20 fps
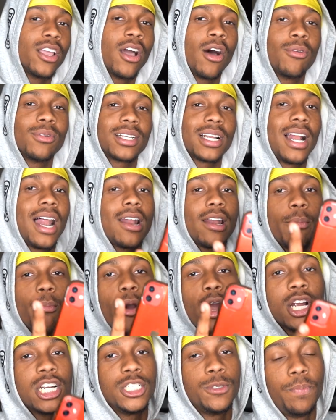Y'all was clowning
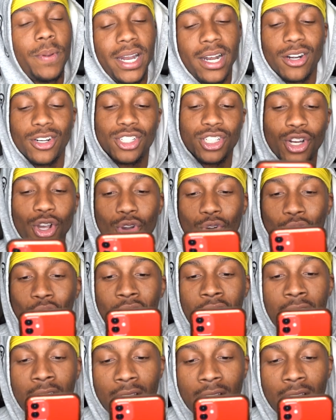Marcus Peters, too.